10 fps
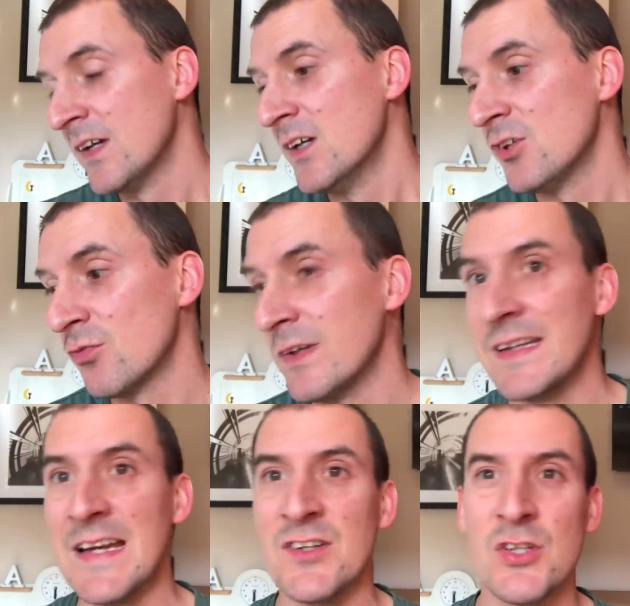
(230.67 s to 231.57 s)
to
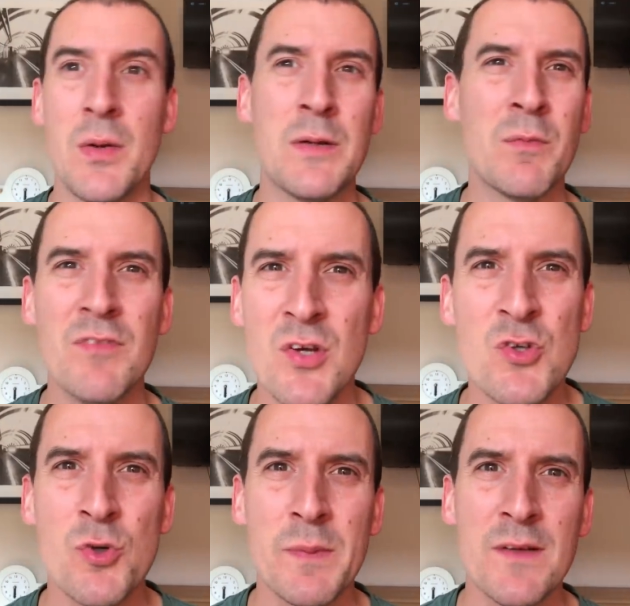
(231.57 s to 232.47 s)
really get a showing. And with no
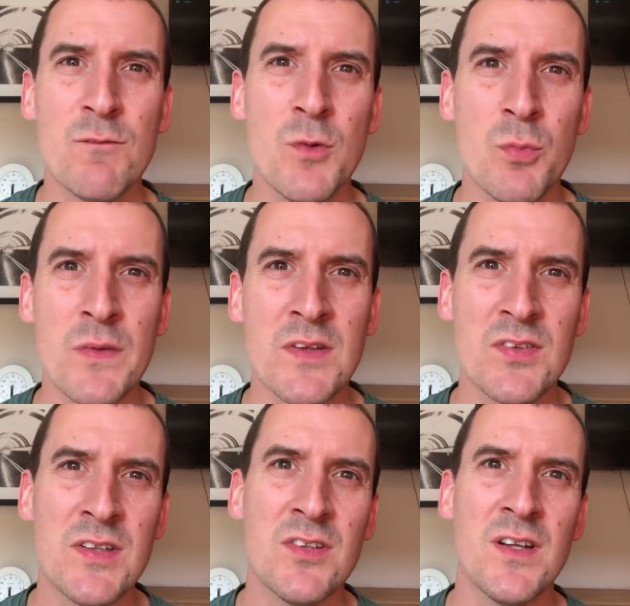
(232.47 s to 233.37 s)
European football
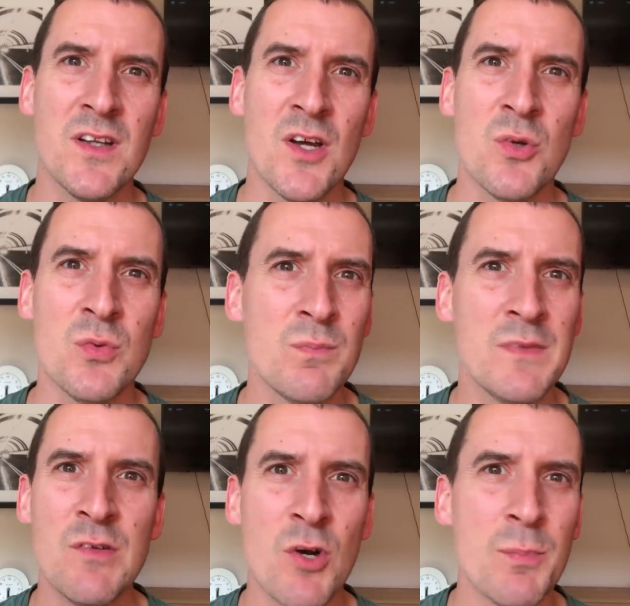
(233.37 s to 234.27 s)
this season and no
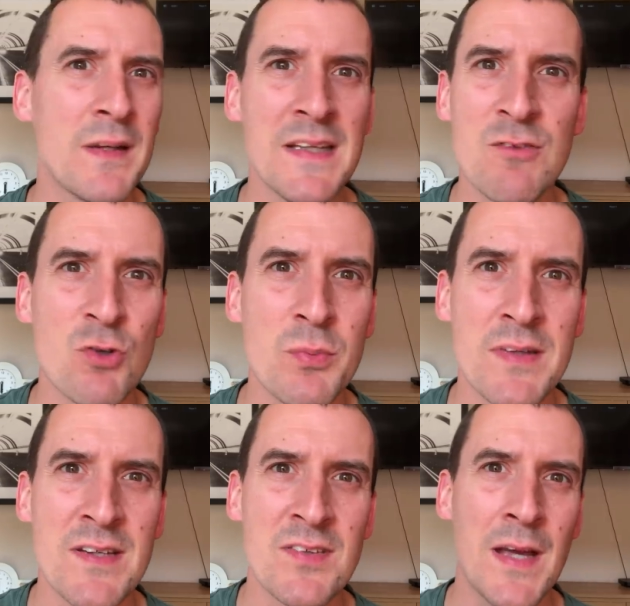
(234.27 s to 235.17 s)
Europa League group
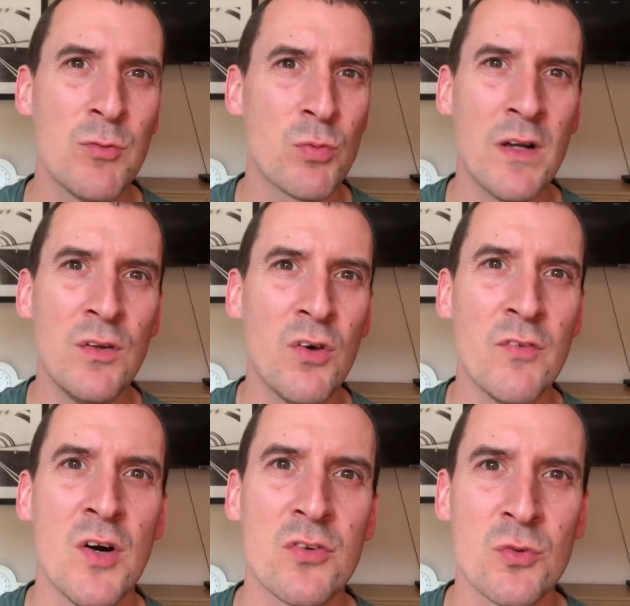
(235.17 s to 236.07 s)
stage games, where a lot
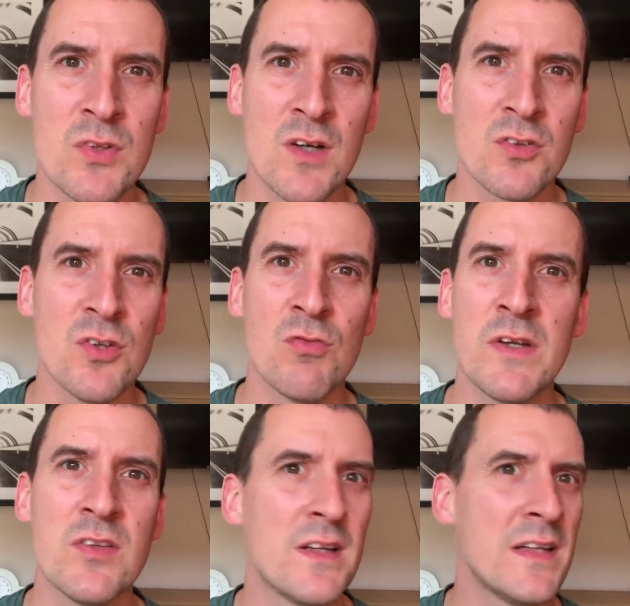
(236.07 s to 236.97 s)
of Arsenal's youngsters
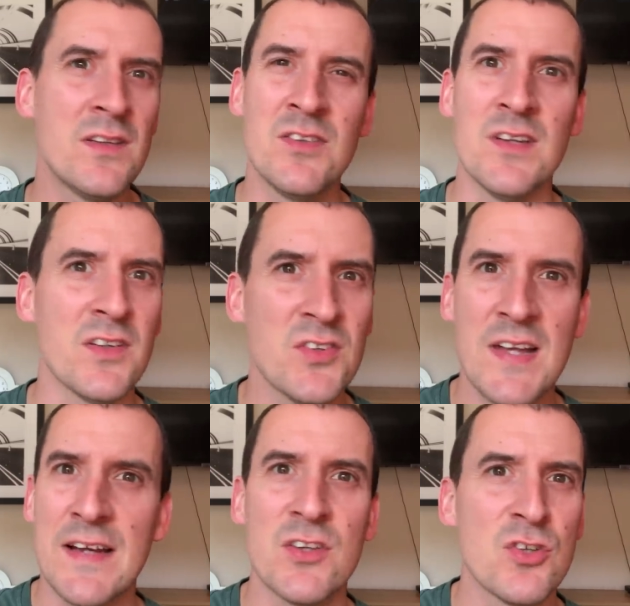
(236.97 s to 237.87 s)
recently, you know,
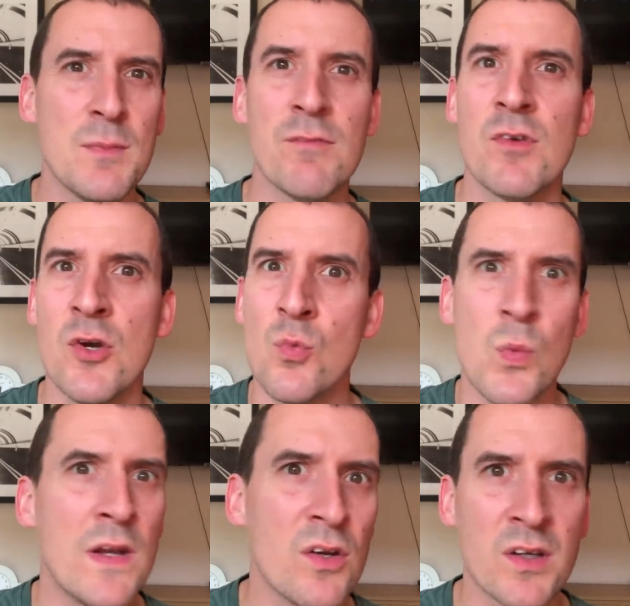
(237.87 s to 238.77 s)
Saka, Smith Rowe,
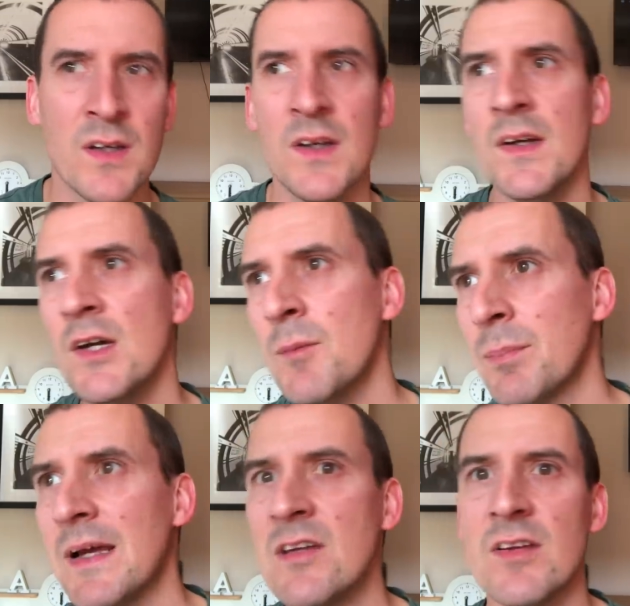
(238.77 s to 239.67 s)
Willock,
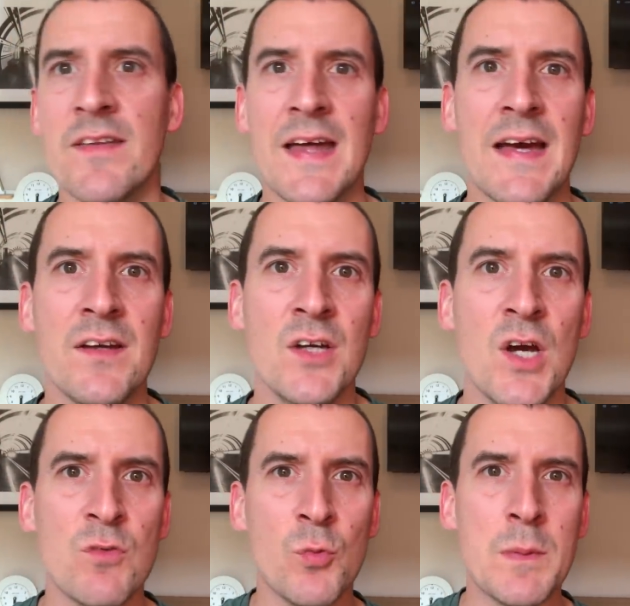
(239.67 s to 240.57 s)
players like that
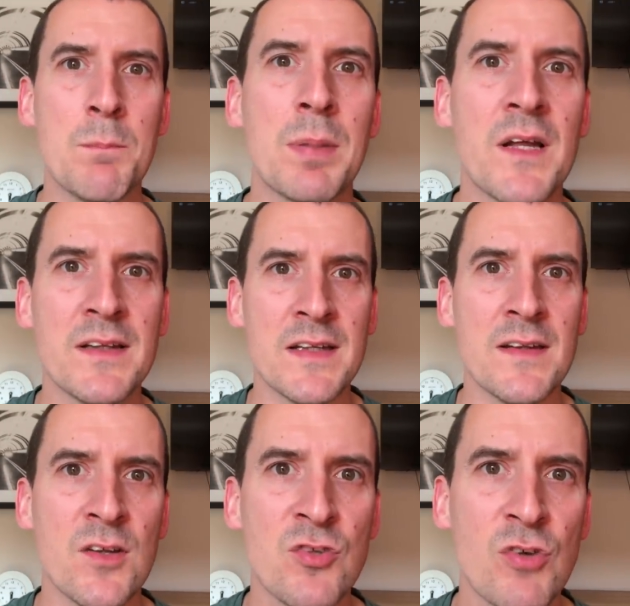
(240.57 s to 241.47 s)
have all been blooded
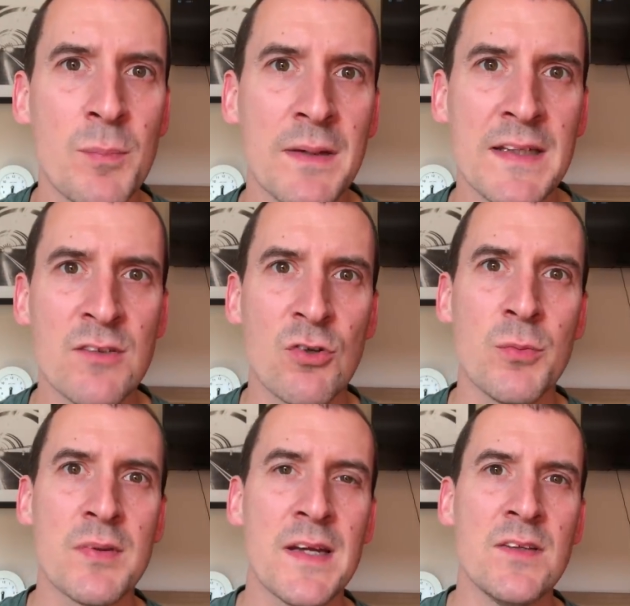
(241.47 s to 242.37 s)
in those Europa League
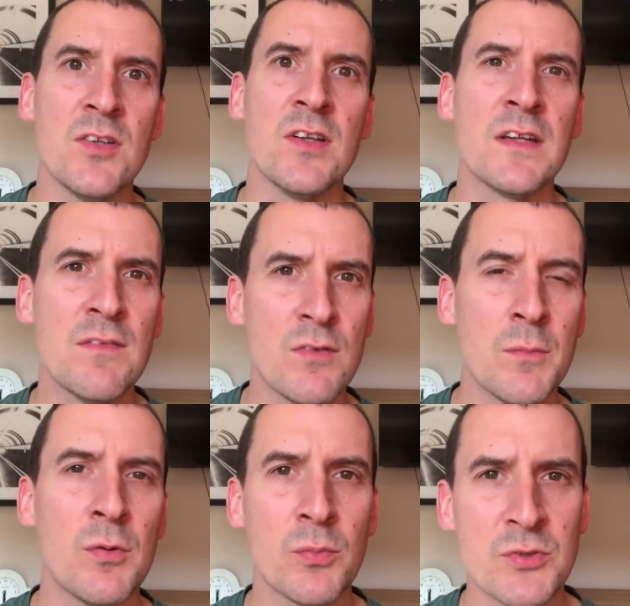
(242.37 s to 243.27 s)
group stages and have given
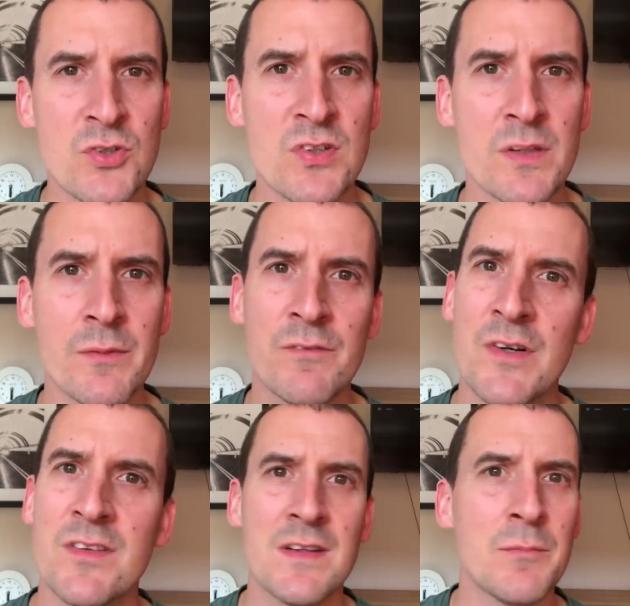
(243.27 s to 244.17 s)
them an opportunity with the
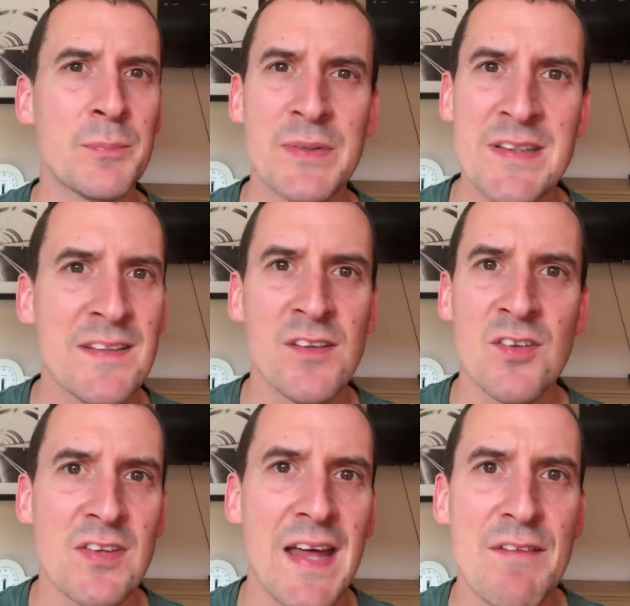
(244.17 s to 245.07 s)
first But Patino
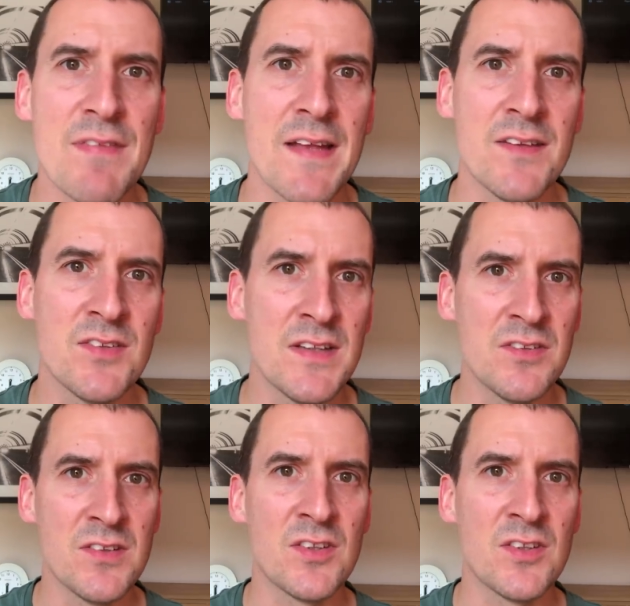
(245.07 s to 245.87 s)
doesn't have that this season.